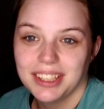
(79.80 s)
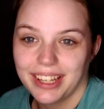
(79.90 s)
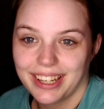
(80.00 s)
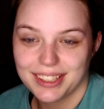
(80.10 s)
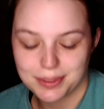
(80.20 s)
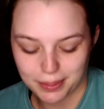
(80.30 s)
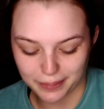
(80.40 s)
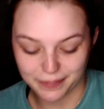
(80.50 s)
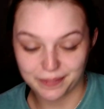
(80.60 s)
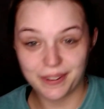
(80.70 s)
It's been
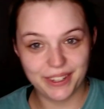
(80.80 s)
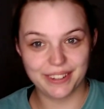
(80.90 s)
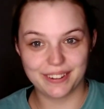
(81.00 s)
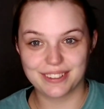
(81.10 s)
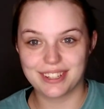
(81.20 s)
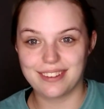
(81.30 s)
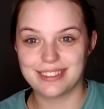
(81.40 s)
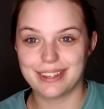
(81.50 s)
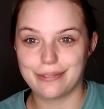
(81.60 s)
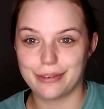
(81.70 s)
a long time
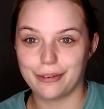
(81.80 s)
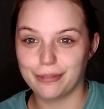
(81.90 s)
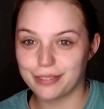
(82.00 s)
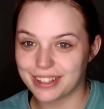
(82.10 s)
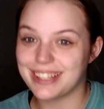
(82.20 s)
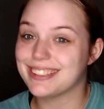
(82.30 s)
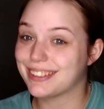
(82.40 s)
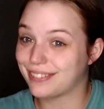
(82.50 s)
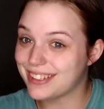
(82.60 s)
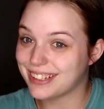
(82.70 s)
since I filmed because
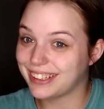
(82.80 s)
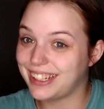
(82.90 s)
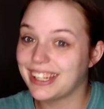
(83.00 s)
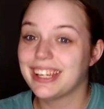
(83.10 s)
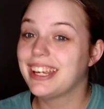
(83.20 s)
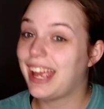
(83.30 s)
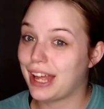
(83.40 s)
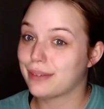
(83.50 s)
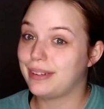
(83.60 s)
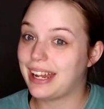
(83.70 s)
originally
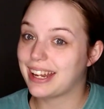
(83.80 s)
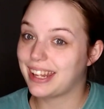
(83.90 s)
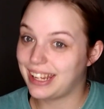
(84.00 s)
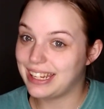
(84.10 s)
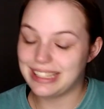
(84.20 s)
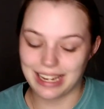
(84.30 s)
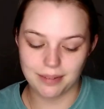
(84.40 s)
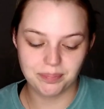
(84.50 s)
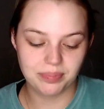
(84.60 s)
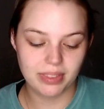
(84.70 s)
Halloween hadn't hit yet.
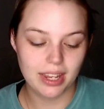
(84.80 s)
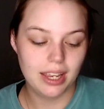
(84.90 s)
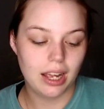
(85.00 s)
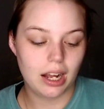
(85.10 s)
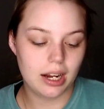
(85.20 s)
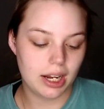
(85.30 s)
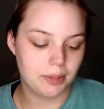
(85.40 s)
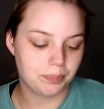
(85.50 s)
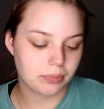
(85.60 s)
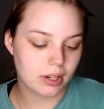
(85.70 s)
Alright,
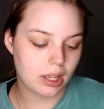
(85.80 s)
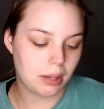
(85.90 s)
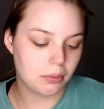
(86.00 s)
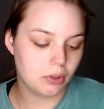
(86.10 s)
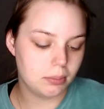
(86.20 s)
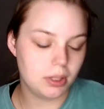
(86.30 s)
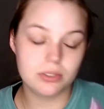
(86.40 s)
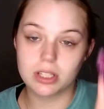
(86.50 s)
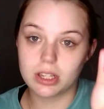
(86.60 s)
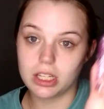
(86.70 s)
I'm going to be
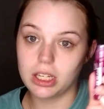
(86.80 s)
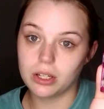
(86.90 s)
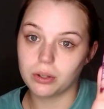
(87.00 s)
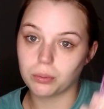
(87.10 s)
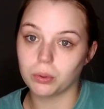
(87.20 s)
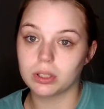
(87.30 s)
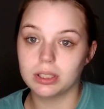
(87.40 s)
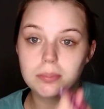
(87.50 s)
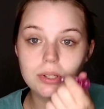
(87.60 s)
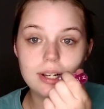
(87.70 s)
using the roller
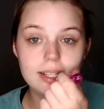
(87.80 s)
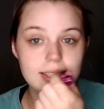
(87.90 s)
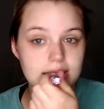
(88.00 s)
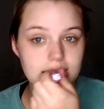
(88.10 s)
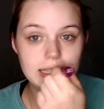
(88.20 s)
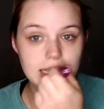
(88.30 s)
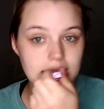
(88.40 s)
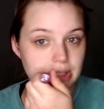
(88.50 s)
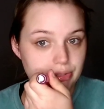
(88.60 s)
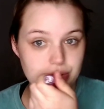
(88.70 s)
lip gloss
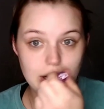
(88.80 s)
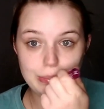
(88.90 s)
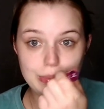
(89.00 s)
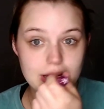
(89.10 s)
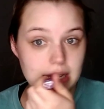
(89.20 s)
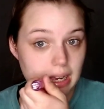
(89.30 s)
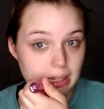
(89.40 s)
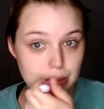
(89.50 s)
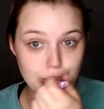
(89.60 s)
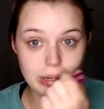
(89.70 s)
from
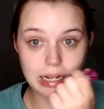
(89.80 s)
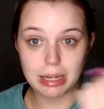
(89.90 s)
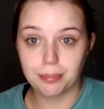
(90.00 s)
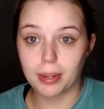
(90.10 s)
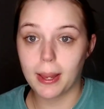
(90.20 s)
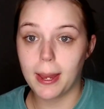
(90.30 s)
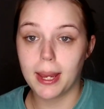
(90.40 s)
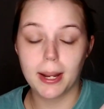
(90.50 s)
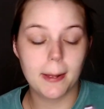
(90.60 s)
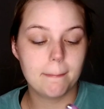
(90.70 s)
ColourPop
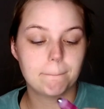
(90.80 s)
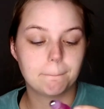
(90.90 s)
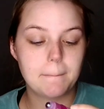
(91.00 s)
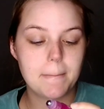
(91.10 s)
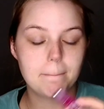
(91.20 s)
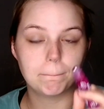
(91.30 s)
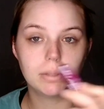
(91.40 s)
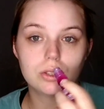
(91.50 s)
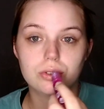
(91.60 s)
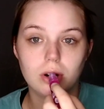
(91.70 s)
in
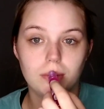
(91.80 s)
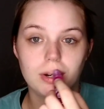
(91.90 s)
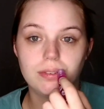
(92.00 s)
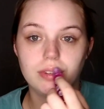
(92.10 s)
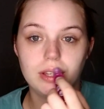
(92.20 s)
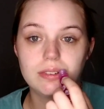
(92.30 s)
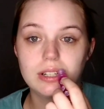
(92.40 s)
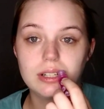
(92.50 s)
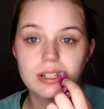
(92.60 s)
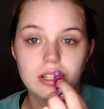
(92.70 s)
strawberry
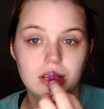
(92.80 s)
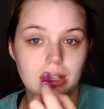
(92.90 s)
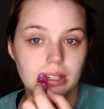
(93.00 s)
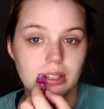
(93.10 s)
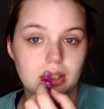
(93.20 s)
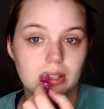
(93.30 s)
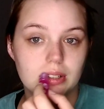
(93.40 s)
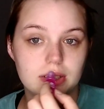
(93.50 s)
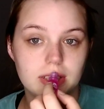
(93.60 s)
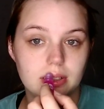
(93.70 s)
flavor
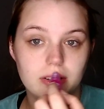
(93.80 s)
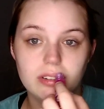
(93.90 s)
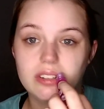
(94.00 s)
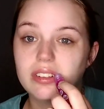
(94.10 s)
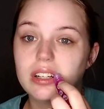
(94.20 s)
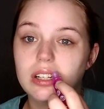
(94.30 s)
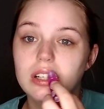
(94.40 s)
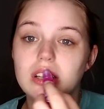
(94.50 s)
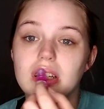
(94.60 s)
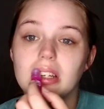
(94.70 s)
or scent or whatever you call it.